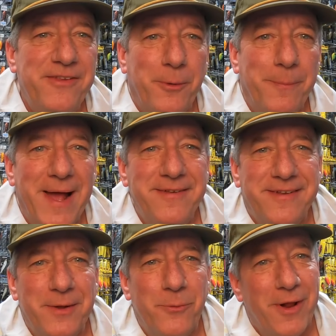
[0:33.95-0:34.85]
are
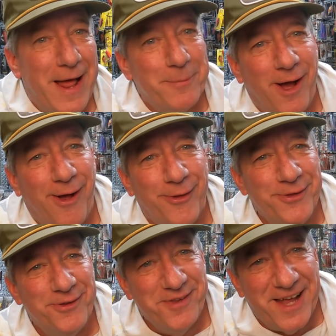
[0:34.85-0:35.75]
basically what I'm
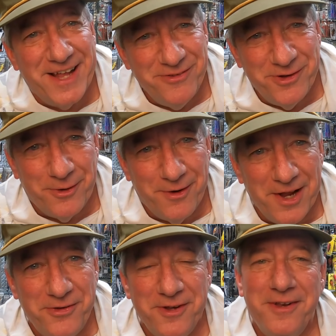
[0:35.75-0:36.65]
calling the second
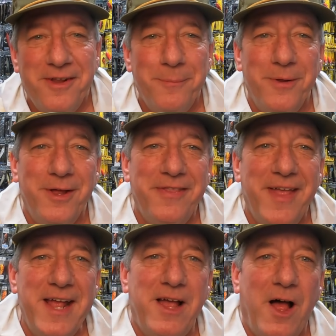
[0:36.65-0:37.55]
generation, but
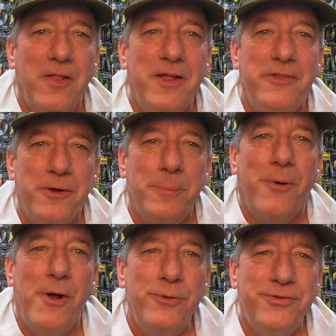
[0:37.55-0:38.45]
they call it the
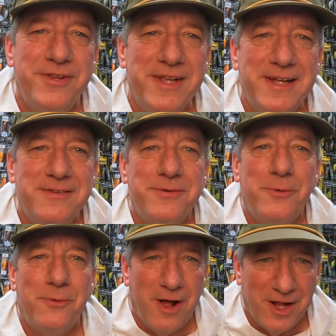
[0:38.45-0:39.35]
Pro
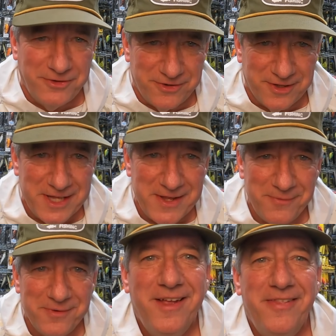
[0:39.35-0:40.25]
6 rod
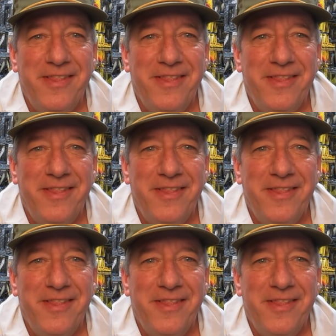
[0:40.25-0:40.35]
sleeves.